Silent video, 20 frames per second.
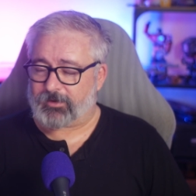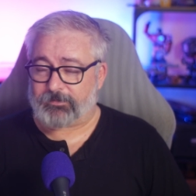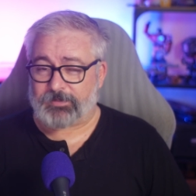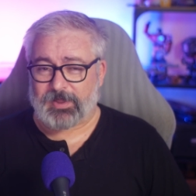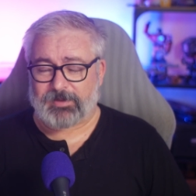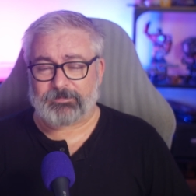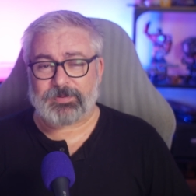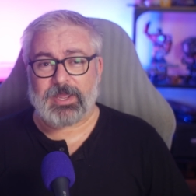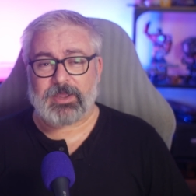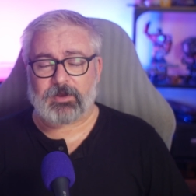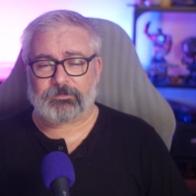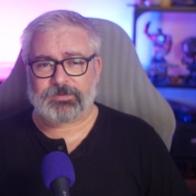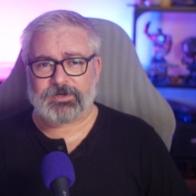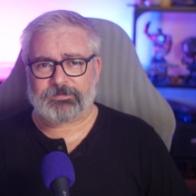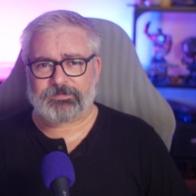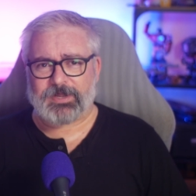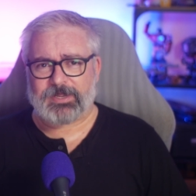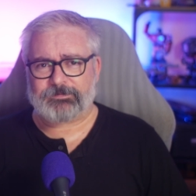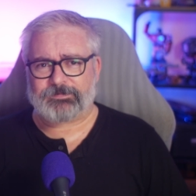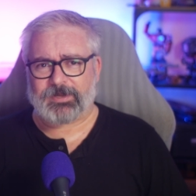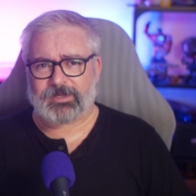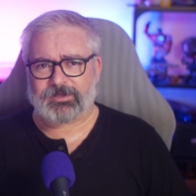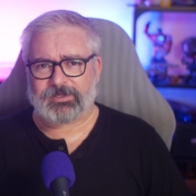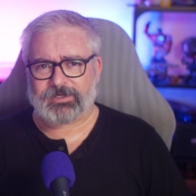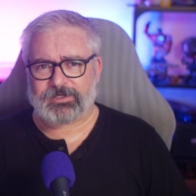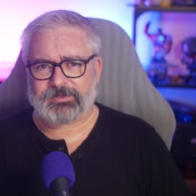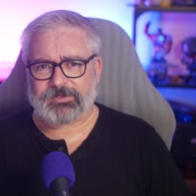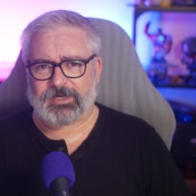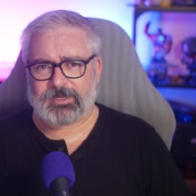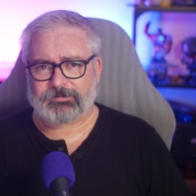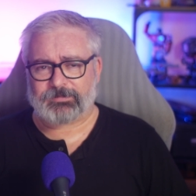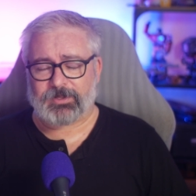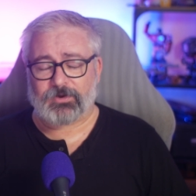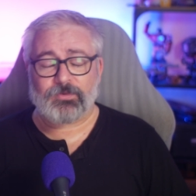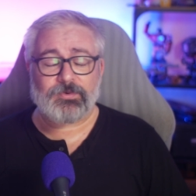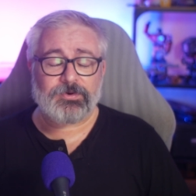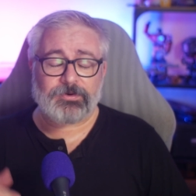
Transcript: I'll put a PayPal link in the down below.